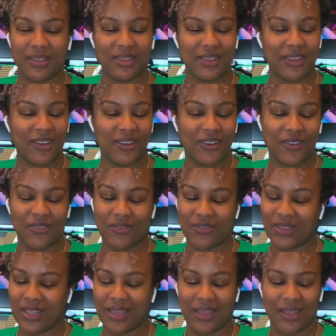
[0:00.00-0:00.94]
love,
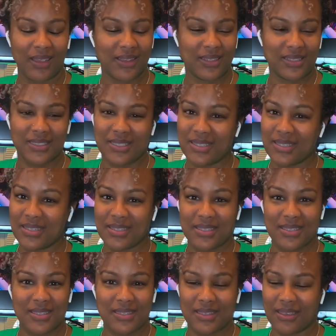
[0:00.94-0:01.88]
like just
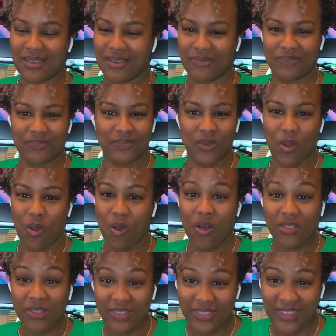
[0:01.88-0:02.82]
all
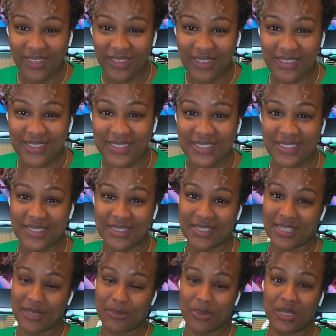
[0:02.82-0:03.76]
the things to
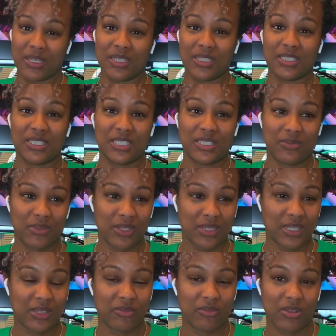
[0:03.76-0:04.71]
Z because she
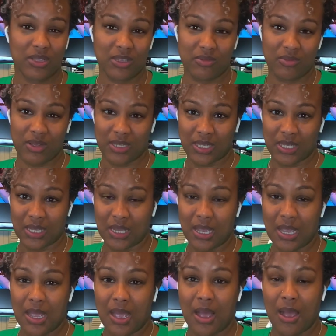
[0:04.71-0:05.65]
really, really, really
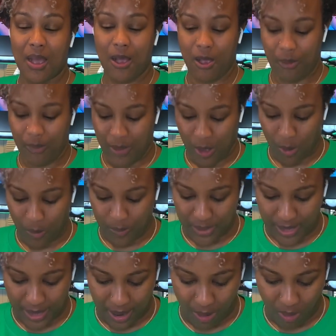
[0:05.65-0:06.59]
um, helped
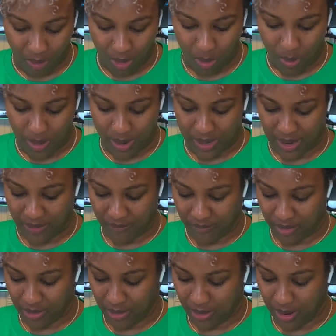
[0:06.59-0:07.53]
me out or
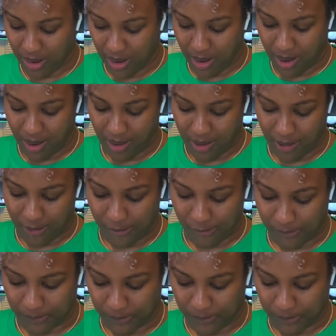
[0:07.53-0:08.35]
whatever. Um,